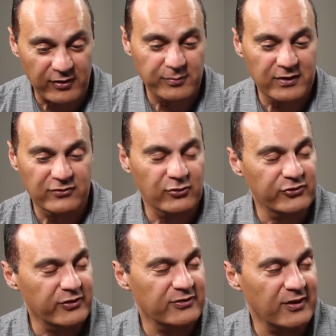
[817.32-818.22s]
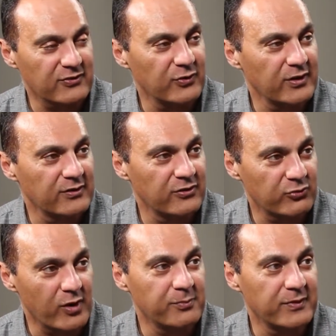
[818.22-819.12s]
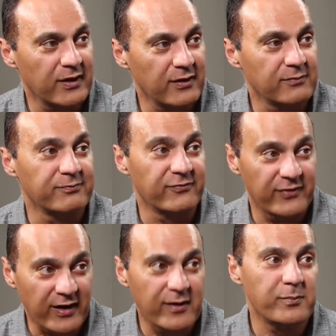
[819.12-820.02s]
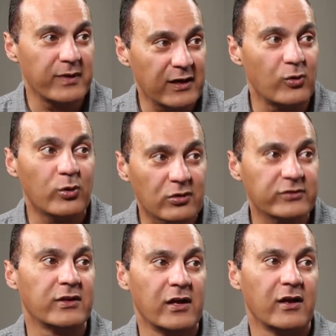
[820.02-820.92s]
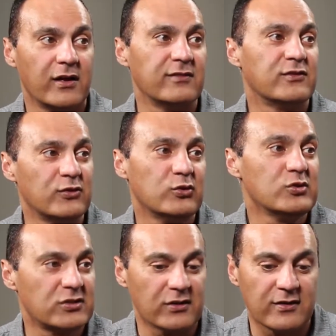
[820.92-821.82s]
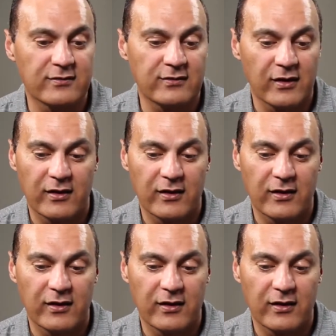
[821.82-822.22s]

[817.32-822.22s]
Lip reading: are being so successful at disrupting very big old institutions,